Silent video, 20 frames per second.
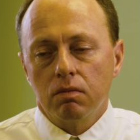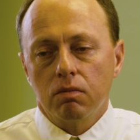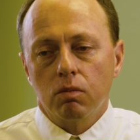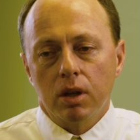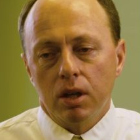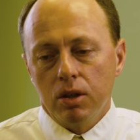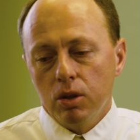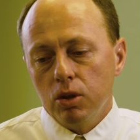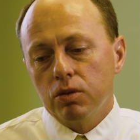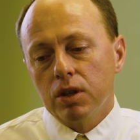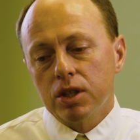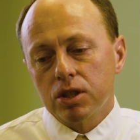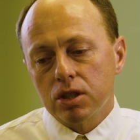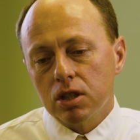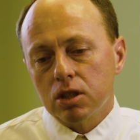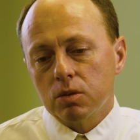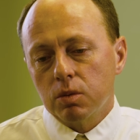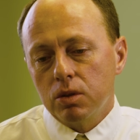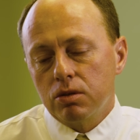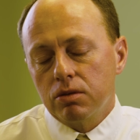what a
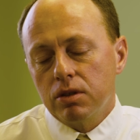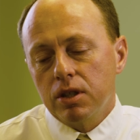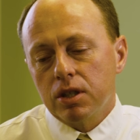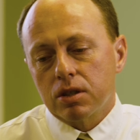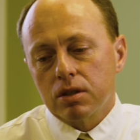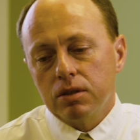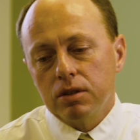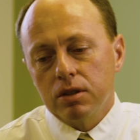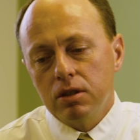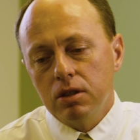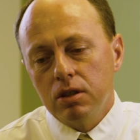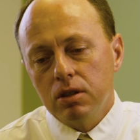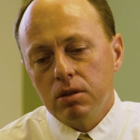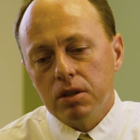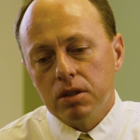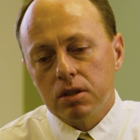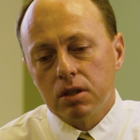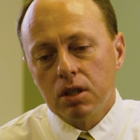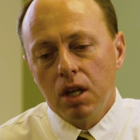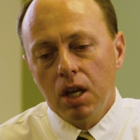nutritionist would traditionally do
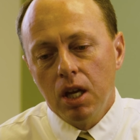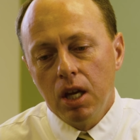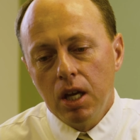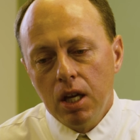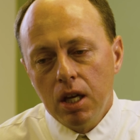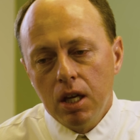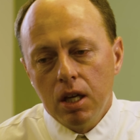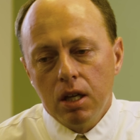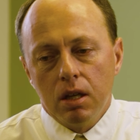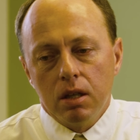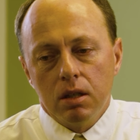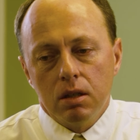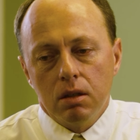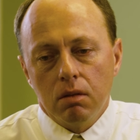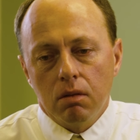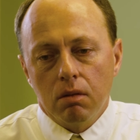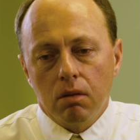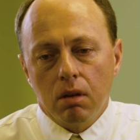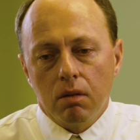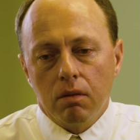is
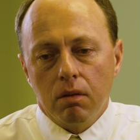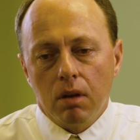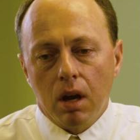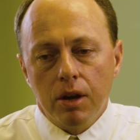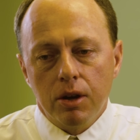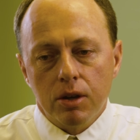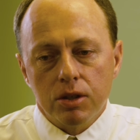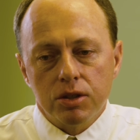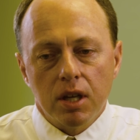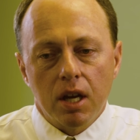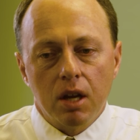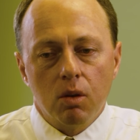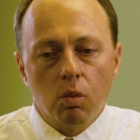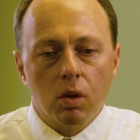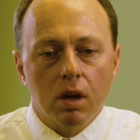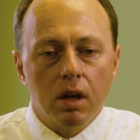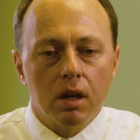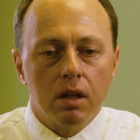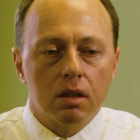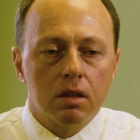understand
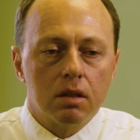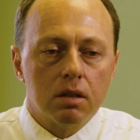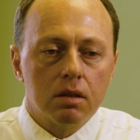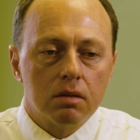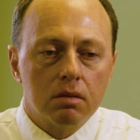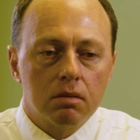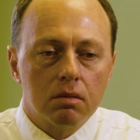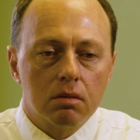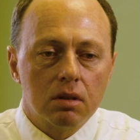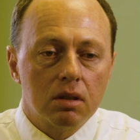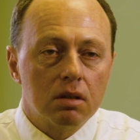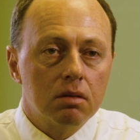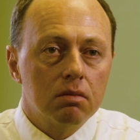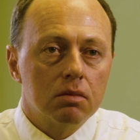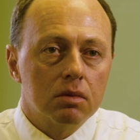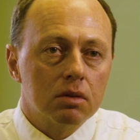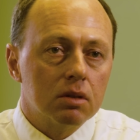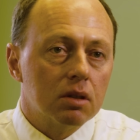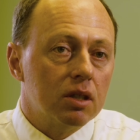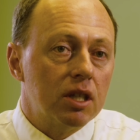what
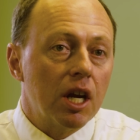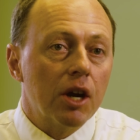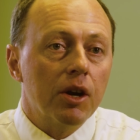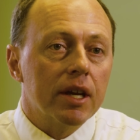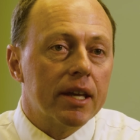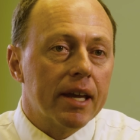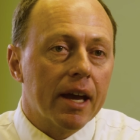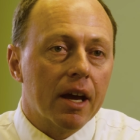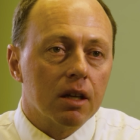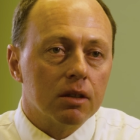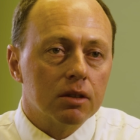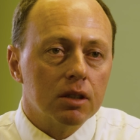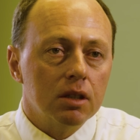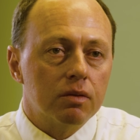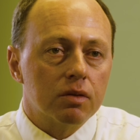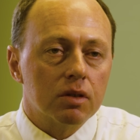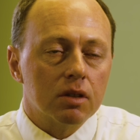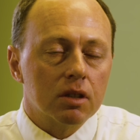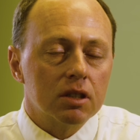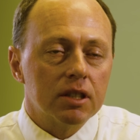the dairy cattle need,
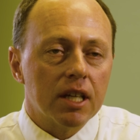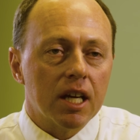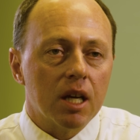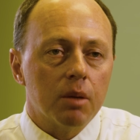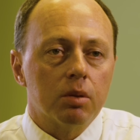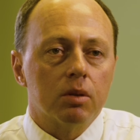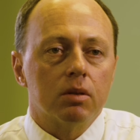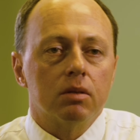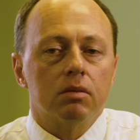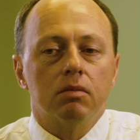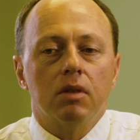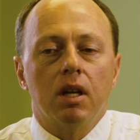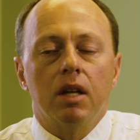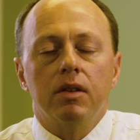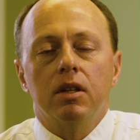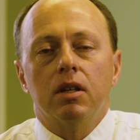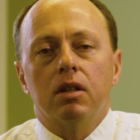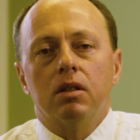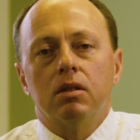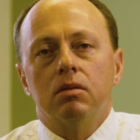for example,
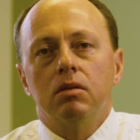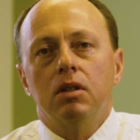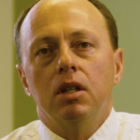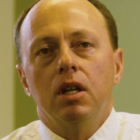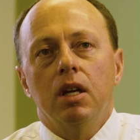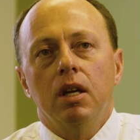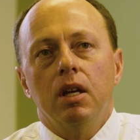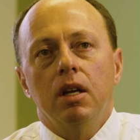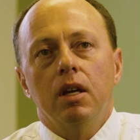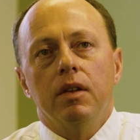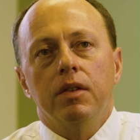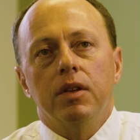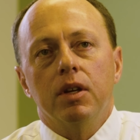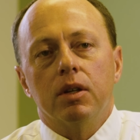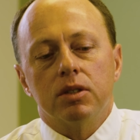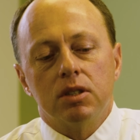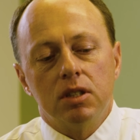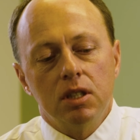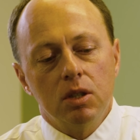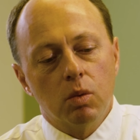and they'll
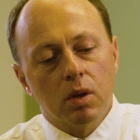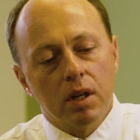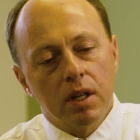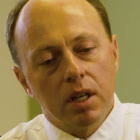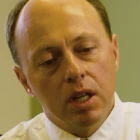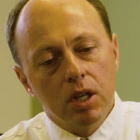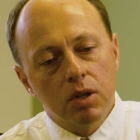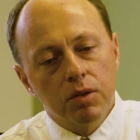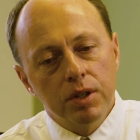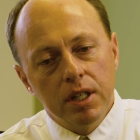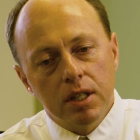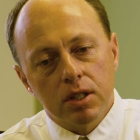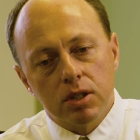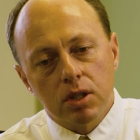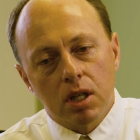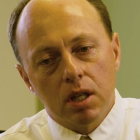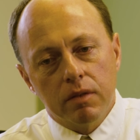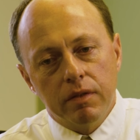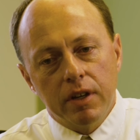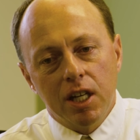see what ingredients
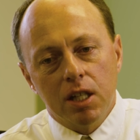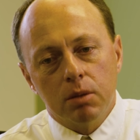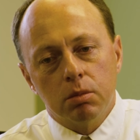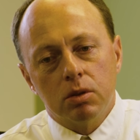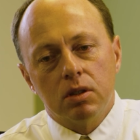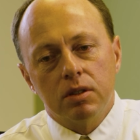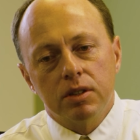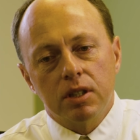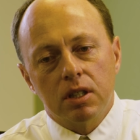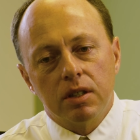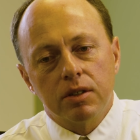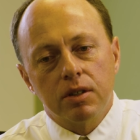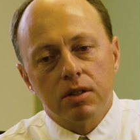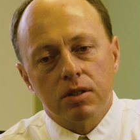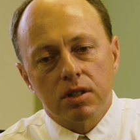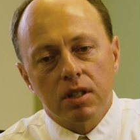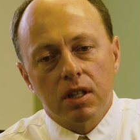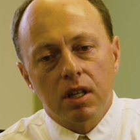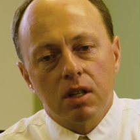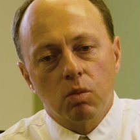are available, and they'll
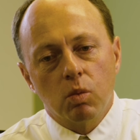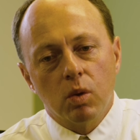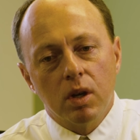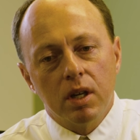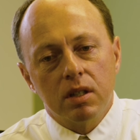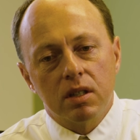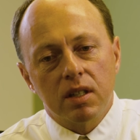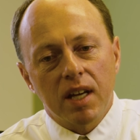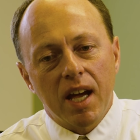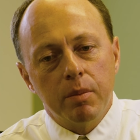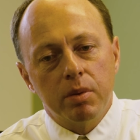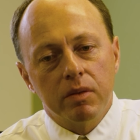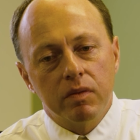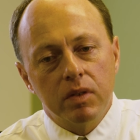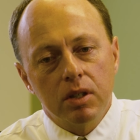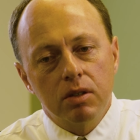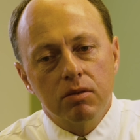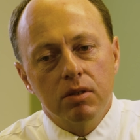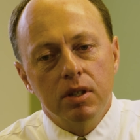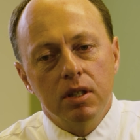understand what type of
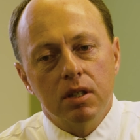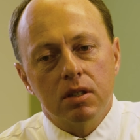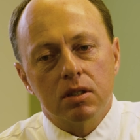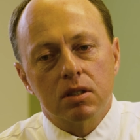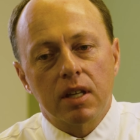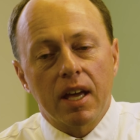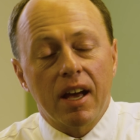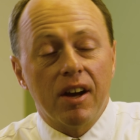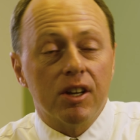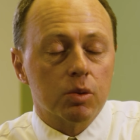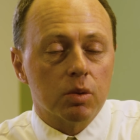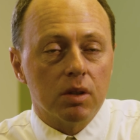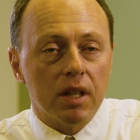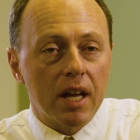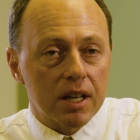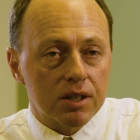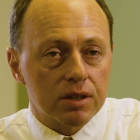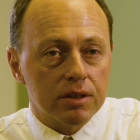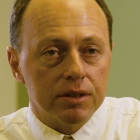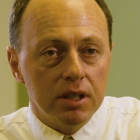ingredients cows will
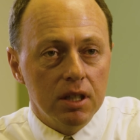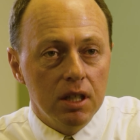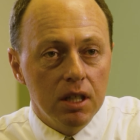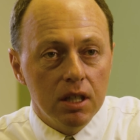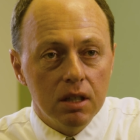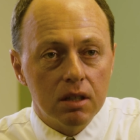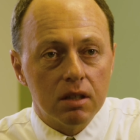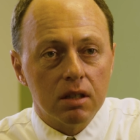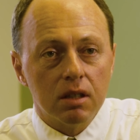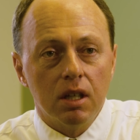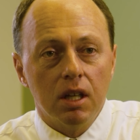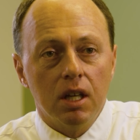actually eat.